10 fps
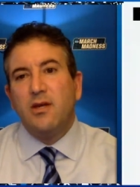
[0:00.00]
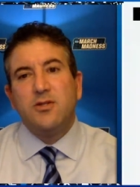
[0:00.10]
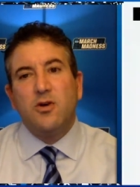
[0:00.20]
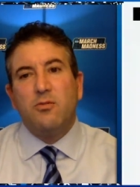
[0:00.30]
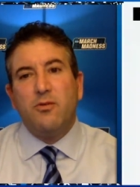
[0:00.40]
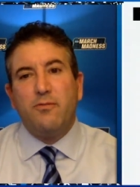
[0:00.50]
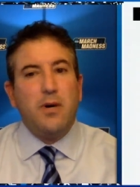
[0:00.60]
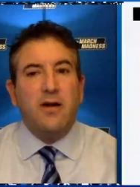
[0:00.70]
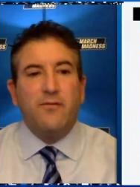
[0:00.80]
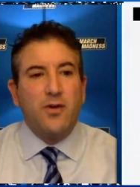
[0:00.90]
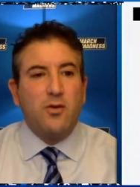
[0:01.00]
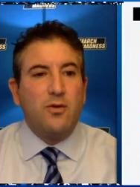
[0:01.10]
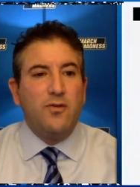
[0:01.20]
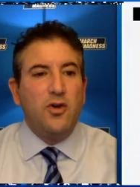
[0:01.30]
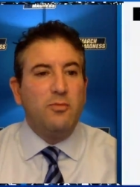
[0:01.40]
So upon further
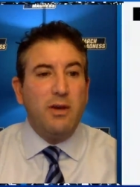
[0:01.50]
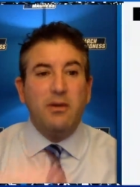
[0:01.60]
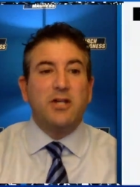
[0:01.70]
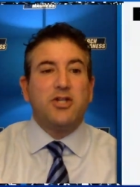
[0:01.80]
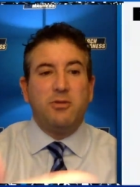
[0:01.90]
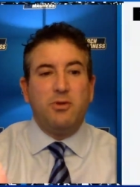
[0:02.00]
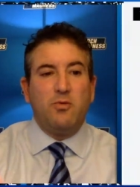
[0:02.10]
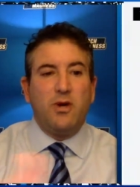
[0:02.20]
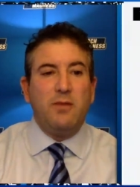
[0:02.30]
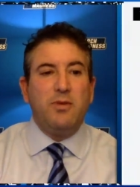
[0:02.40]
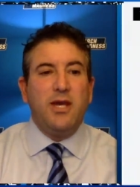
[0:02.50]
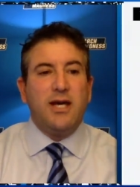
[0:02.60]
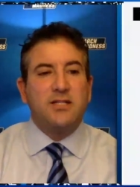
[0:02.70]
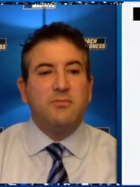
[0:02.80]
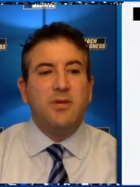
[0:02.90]
review, maybe I should have been where AP
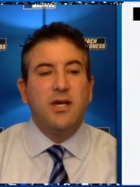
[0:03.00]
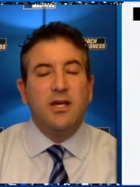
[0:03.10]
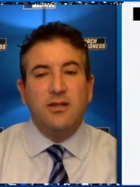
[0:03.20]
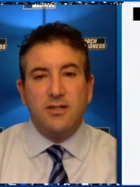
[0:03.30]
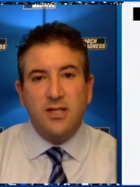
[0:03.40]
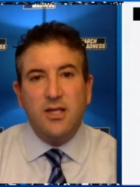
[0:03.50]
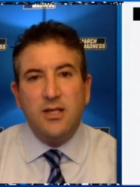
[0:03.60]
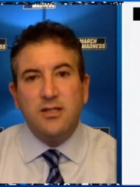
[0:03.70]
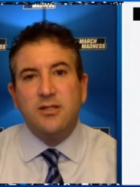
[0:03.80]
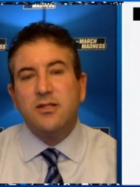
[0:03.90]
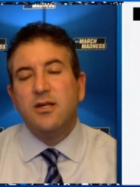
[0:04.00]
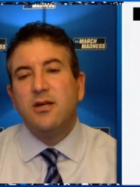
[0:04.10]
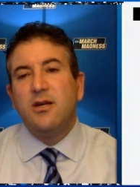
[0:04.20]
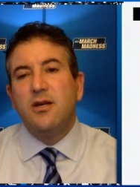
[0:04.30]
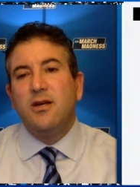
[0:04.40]
has them in the teens
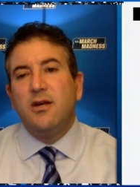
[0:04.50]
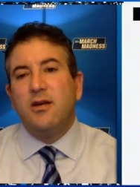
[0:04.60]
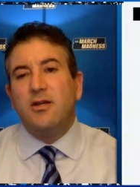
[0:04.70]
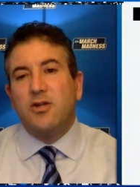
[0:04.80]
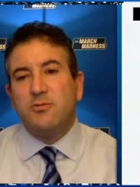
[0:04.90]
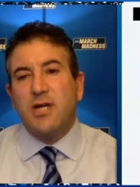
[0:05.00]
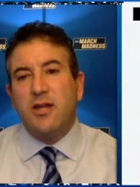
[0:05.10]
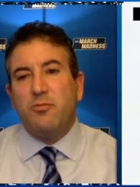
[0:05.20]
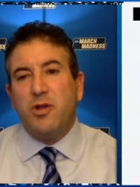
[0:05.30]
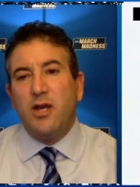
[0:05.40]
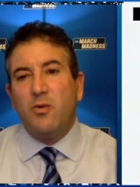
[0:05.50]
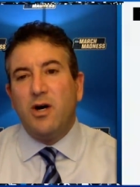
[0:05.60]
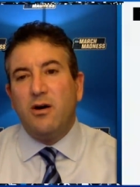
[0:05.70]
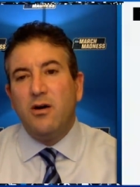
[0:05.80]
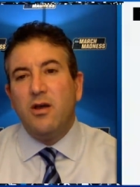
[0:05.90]
in terms of how they're playing
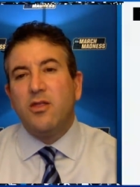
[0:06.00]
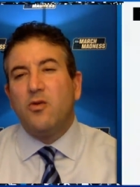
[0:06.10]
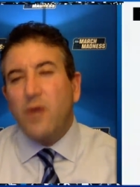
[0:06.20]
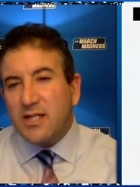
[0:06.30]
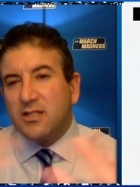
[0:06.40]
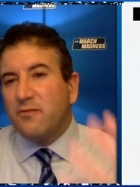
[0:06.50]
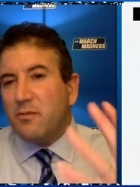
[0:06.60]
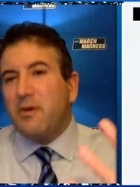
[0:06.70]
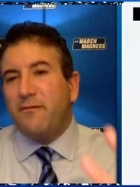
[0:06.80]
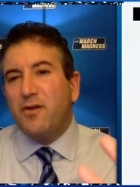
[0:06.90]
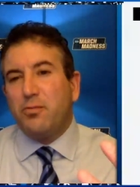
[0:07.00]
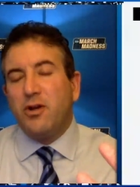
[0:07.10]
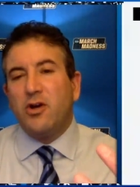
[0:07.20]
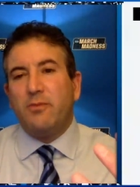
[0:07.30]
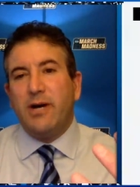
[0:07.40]
well. The rest of them I feel
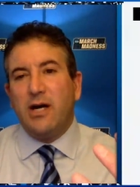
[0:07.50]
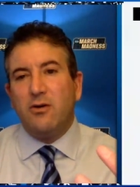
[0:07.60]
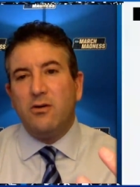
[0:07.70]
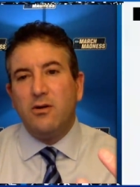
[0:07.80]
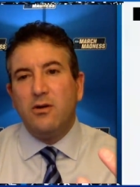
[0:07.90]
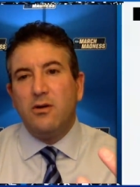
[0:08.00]
pretty good about.